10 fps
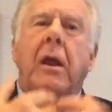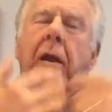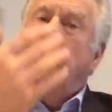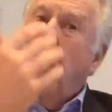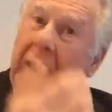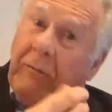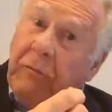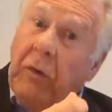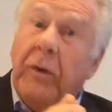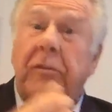to
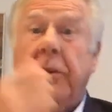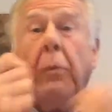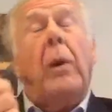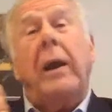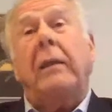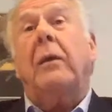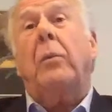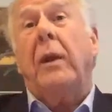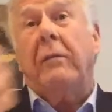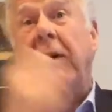influence the way that
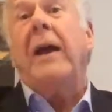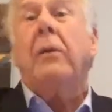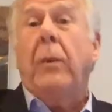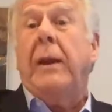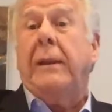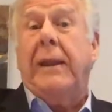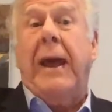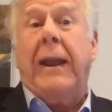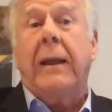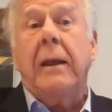we evaluate
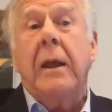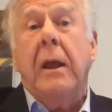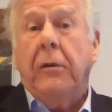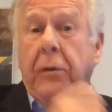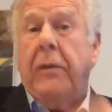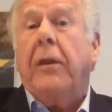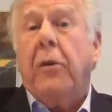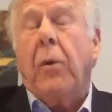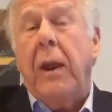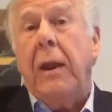data to the
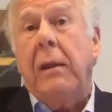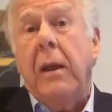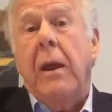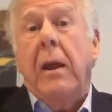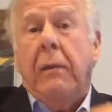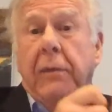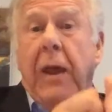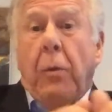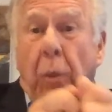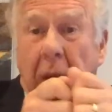degree
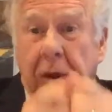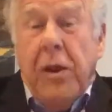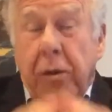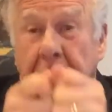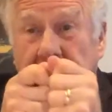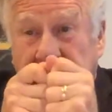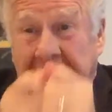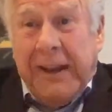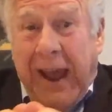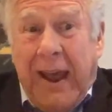that we use
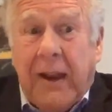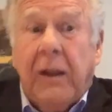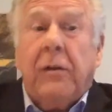the data